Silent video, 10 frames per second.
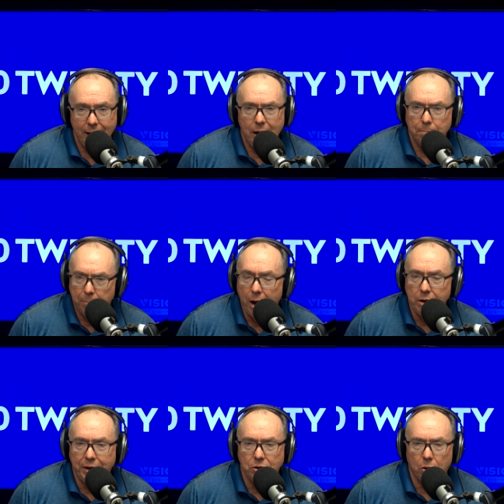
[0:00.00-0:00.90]

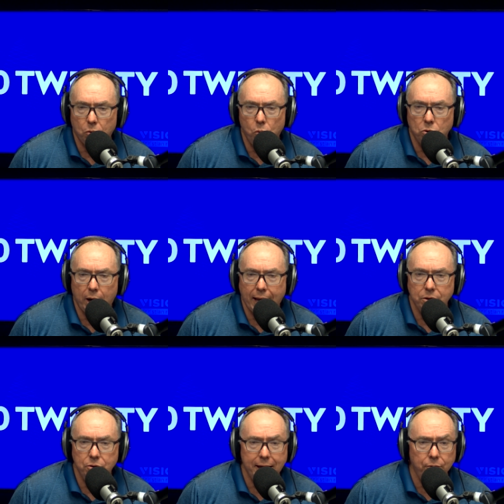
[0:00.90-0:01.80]
Binary.org.au.
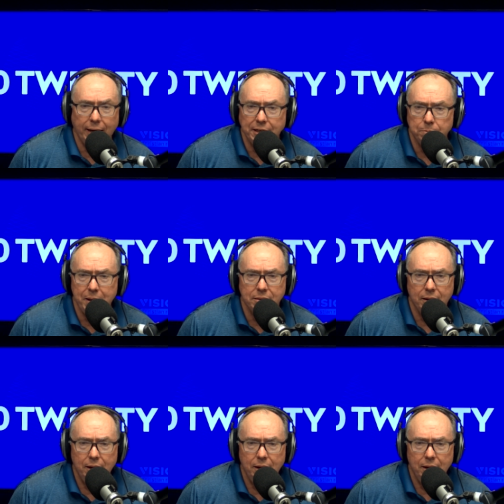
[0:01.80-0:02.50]
Kirralie Smith,